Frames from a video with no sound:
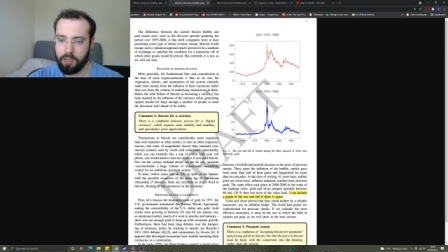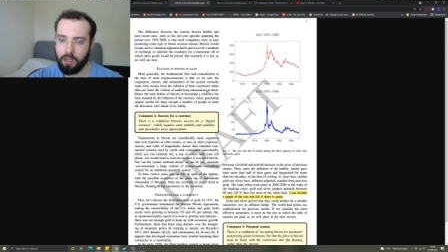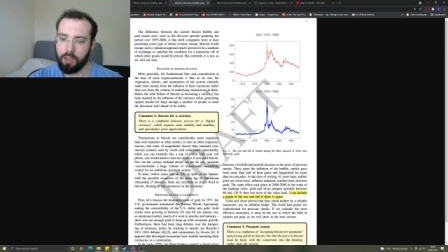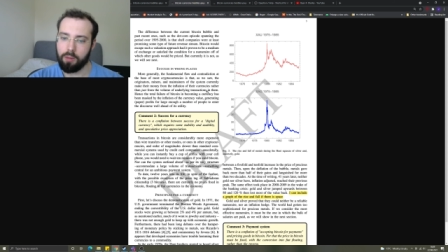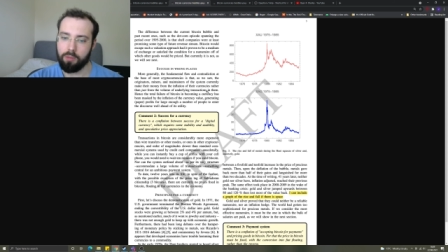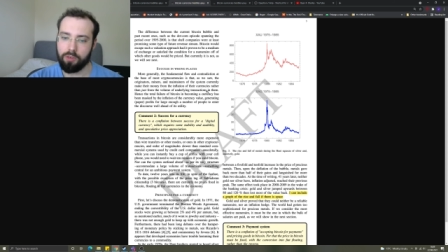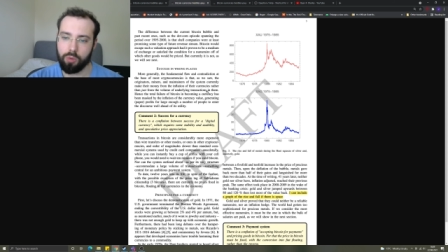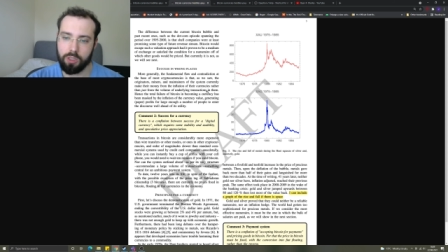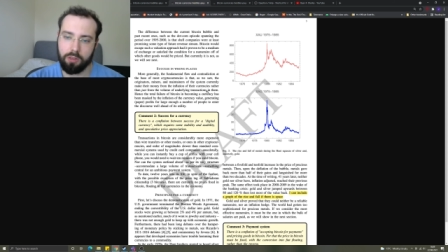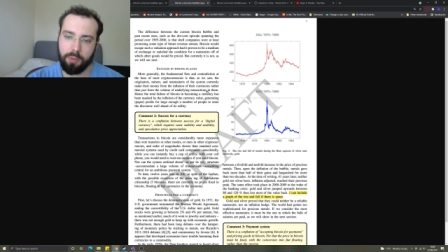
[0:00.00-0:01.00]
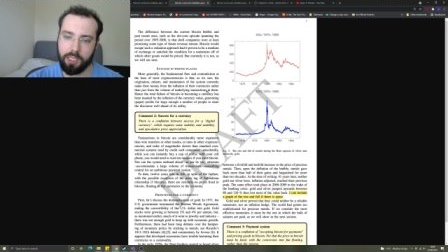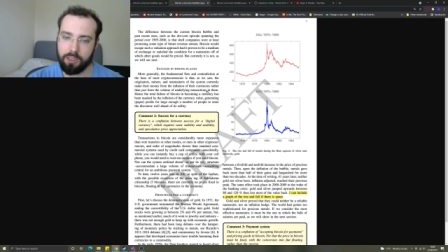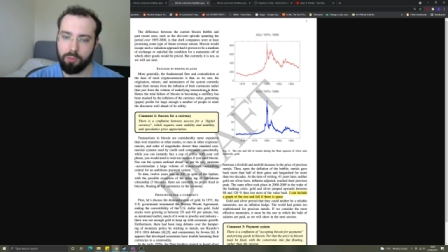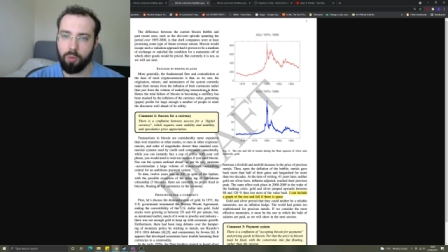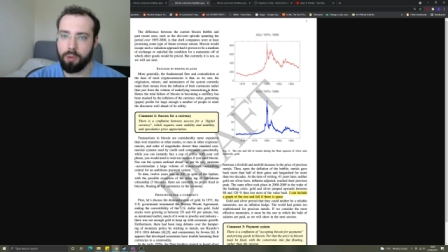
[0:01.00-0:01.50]
Um, of course, it depends. The
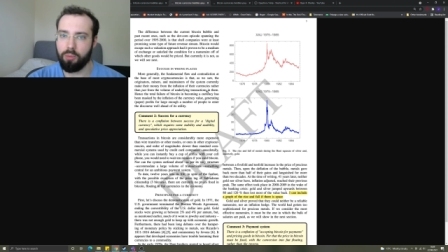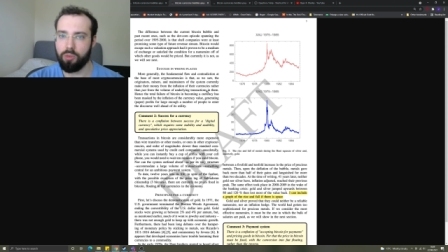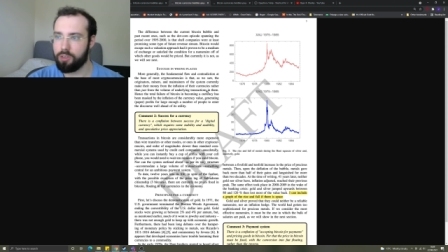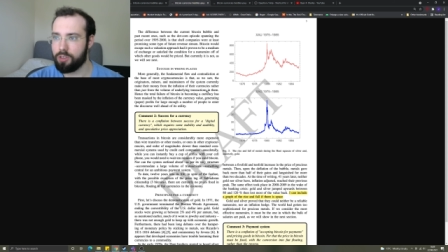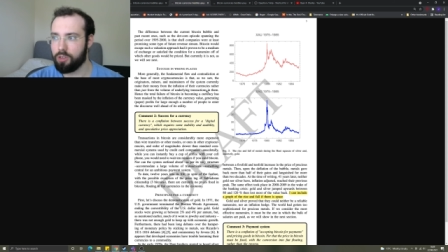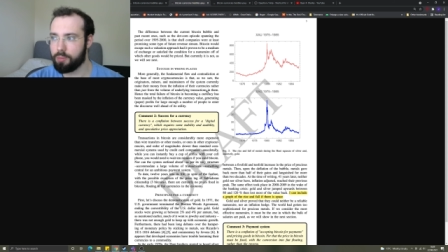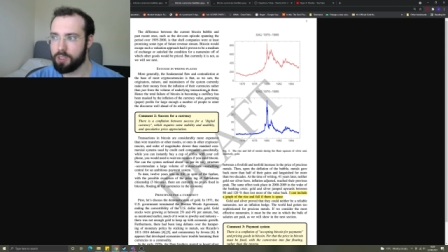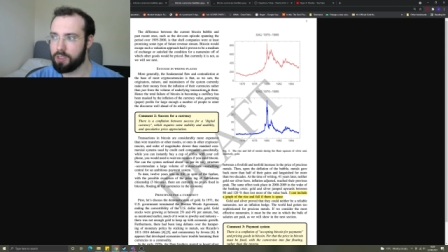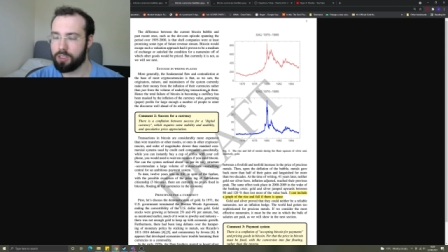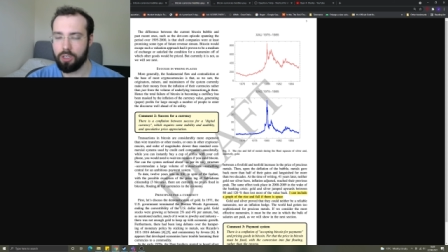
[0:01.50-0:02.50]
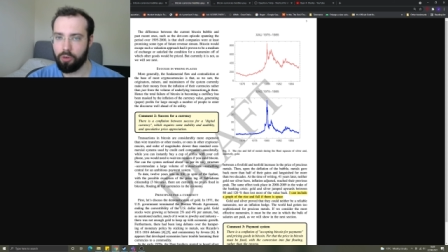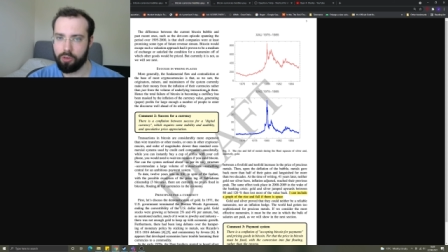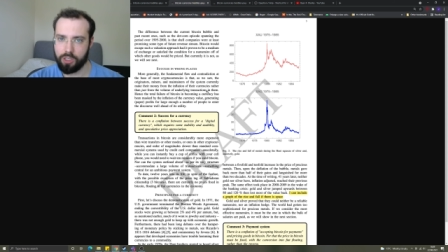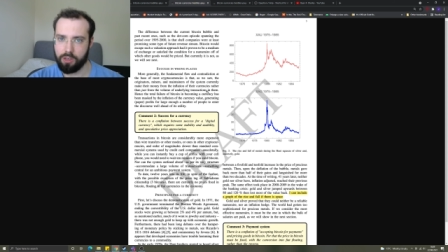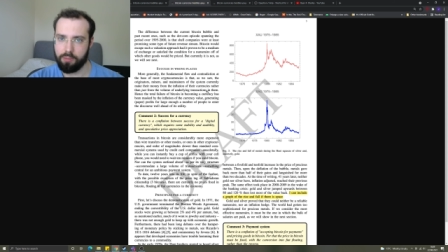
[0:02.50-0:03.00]
more people that adopt it, the slower
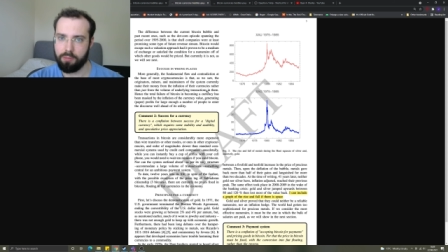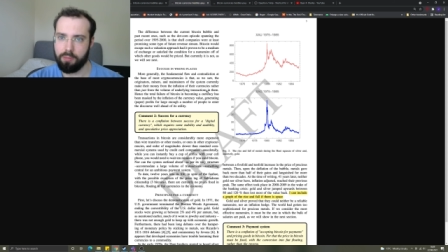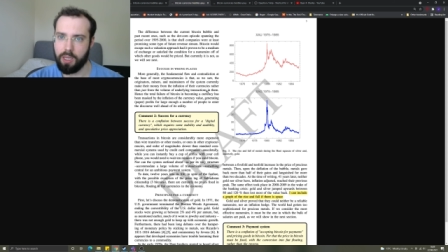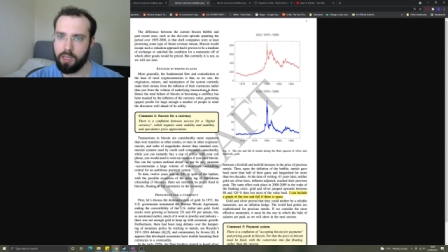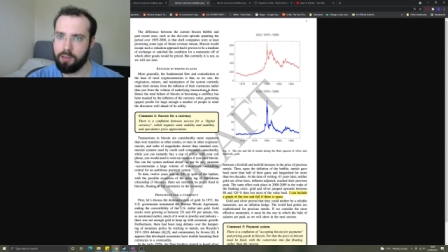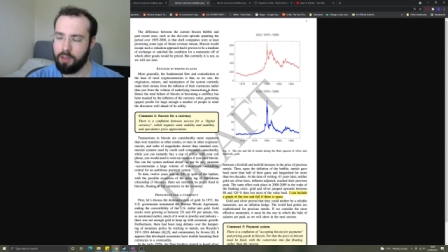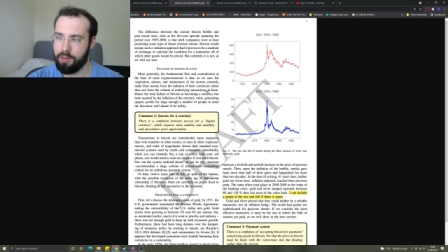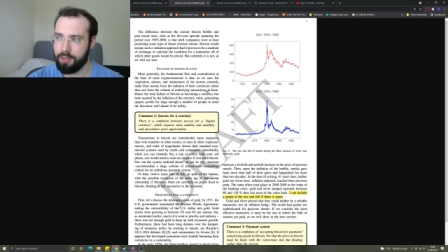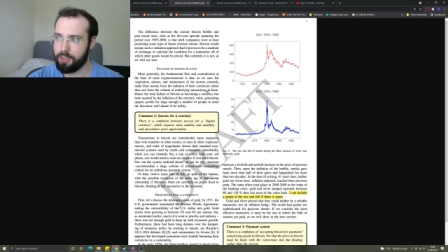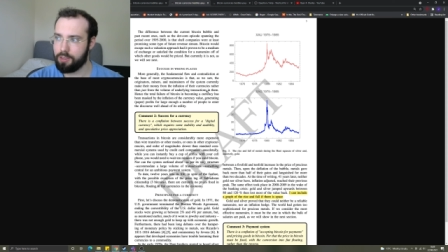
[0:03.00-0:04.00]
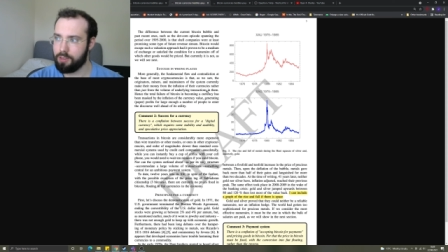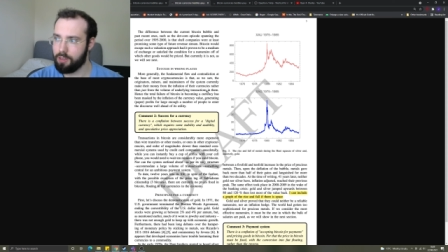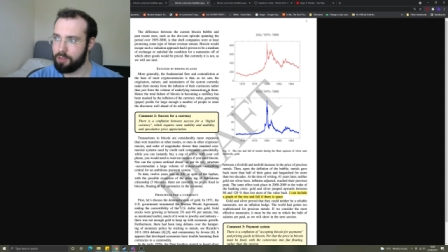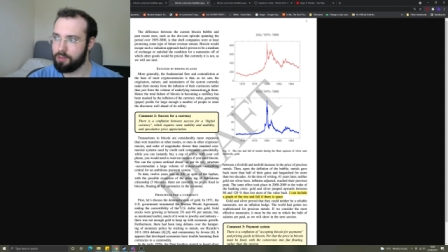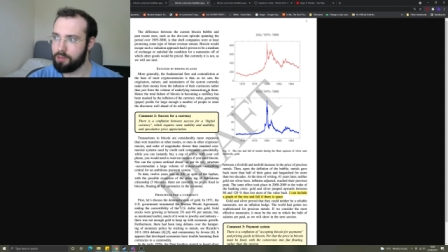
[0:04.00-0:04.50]
it's going to be, I think,
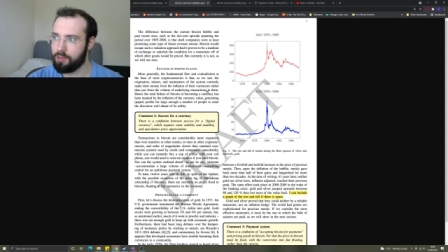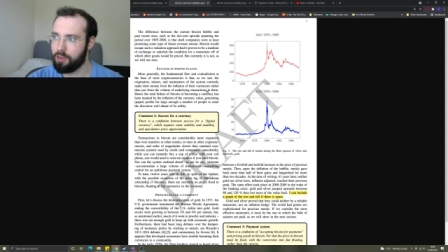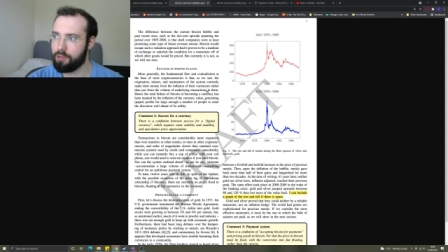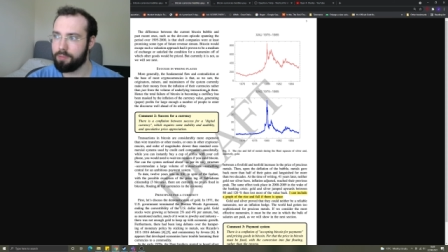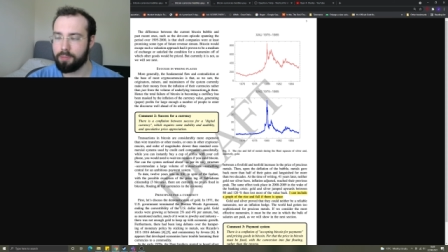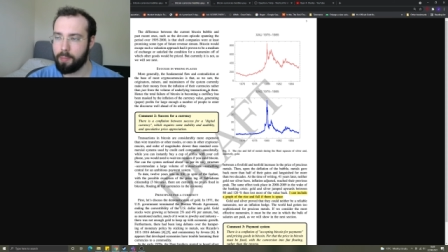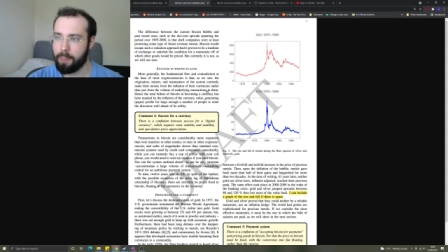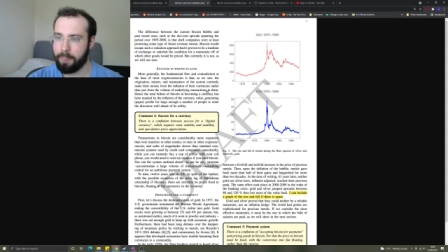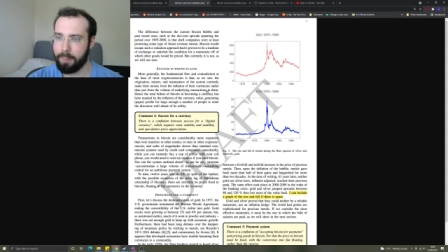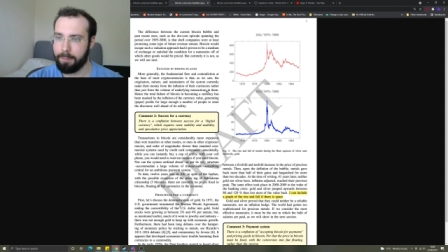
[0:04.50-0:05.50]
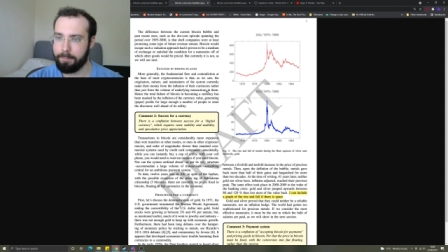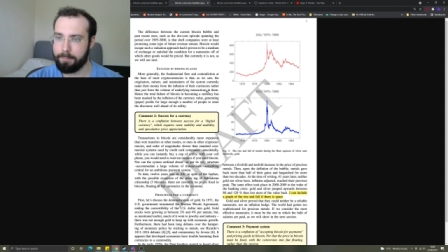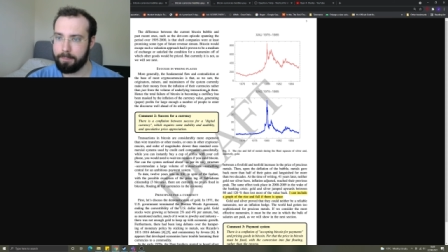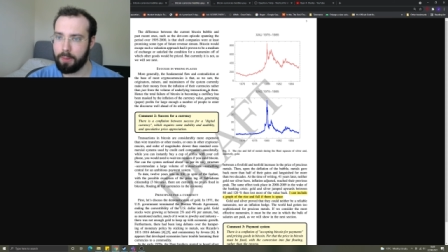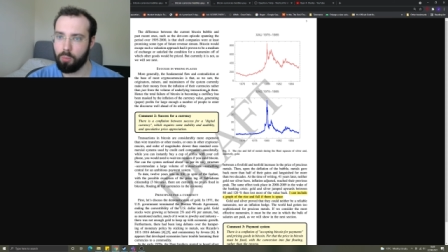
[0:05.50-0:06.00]
and you
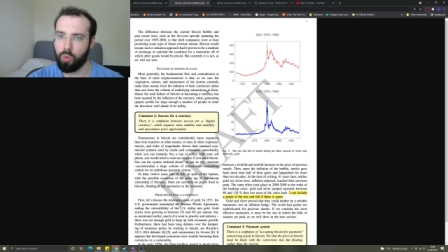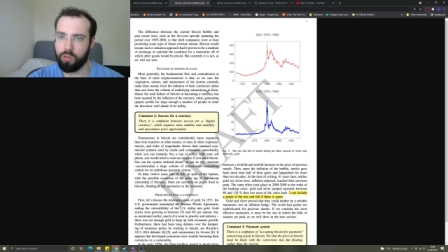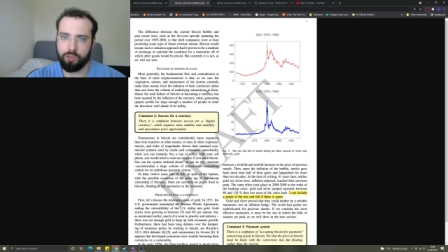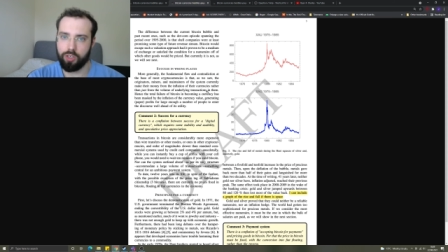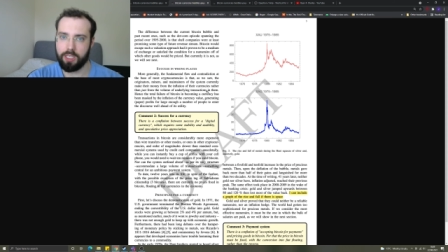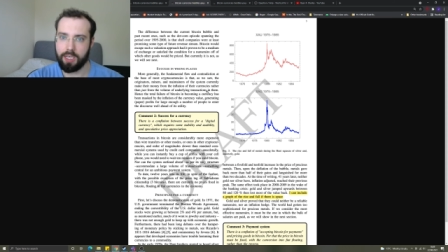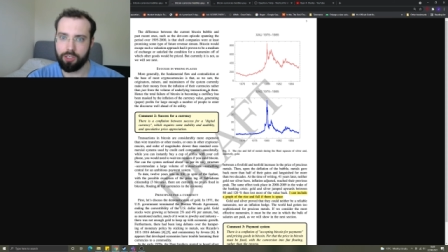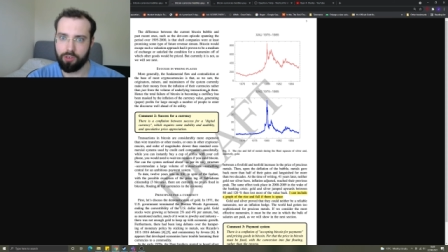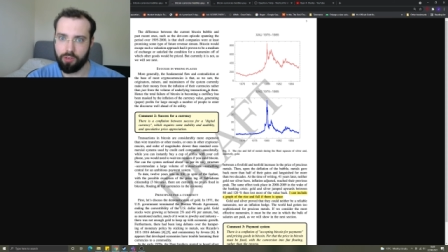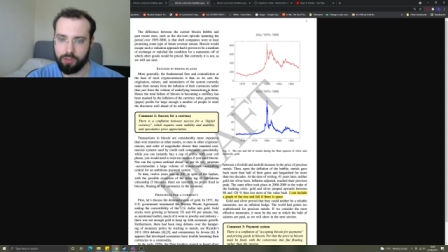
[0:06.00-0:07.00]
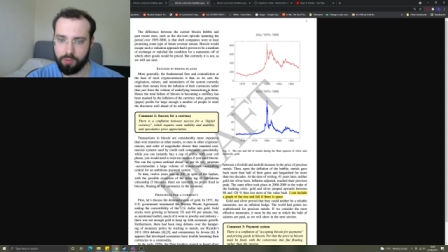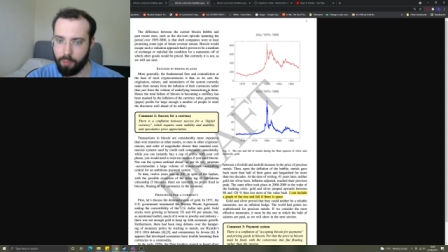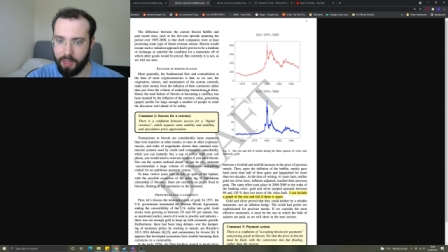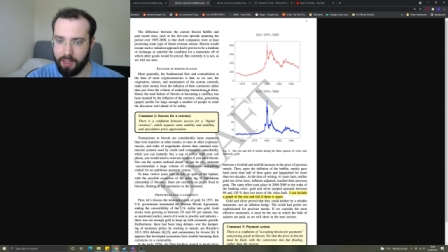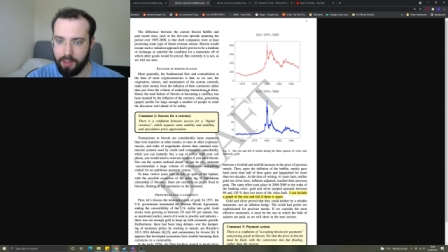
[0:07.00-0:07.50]
know, the more the transaction costs
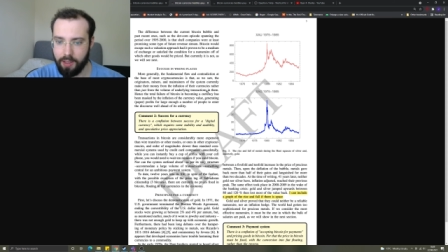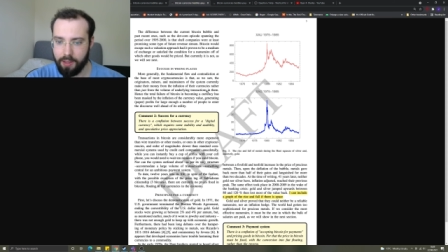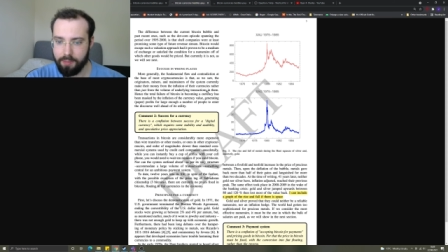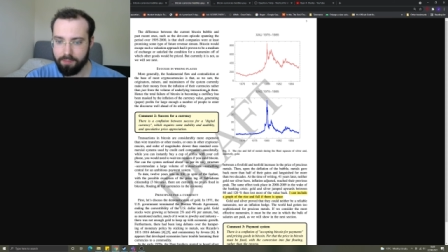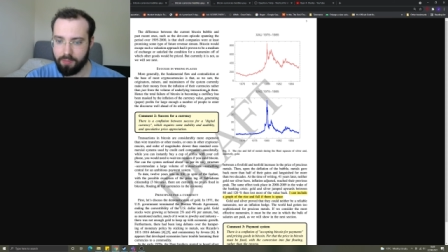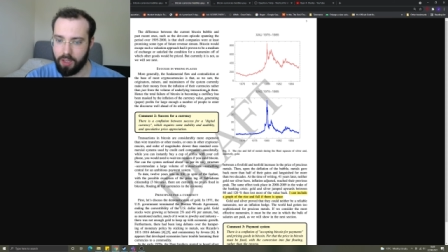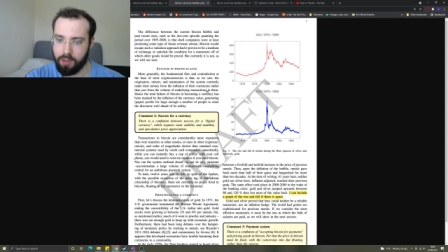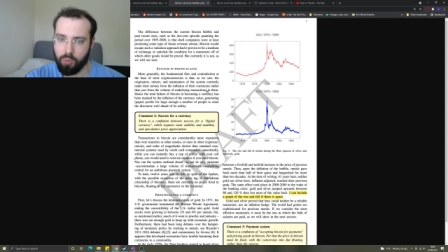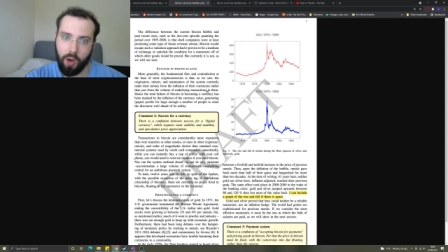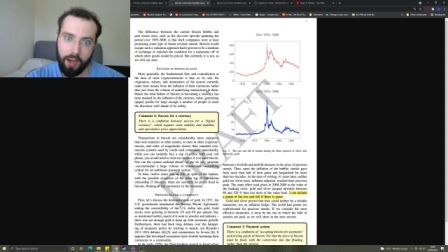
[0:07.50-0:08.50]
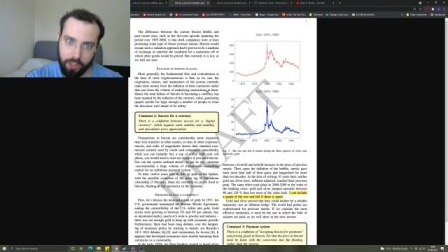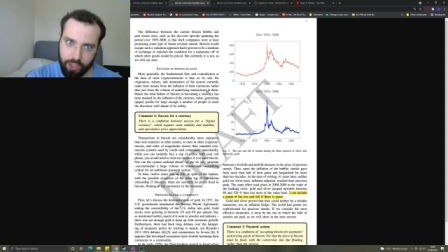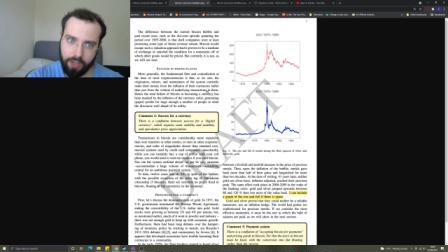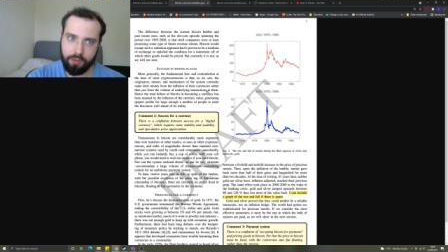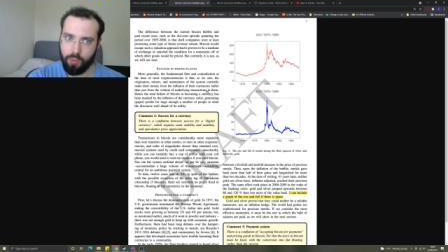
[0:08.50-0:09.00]
will be, and the more energy you
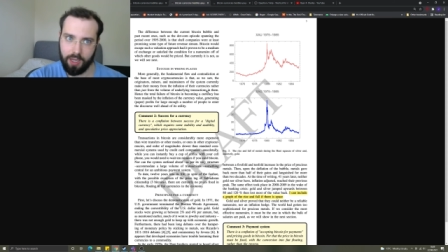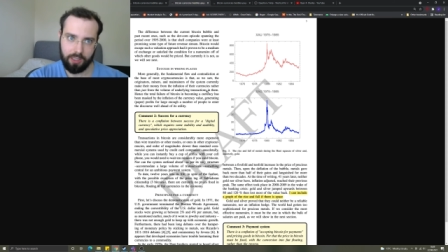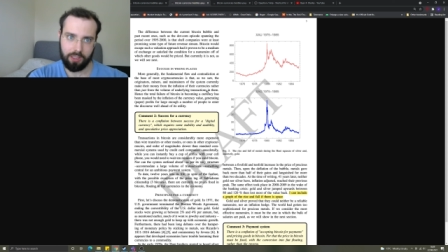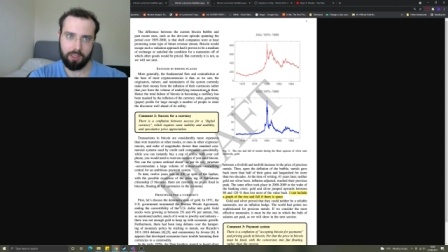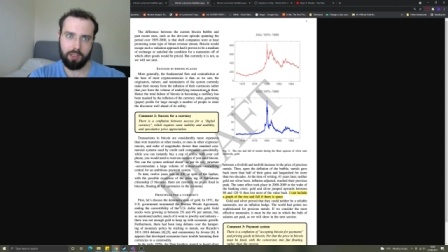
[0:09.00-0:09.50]
have to waste.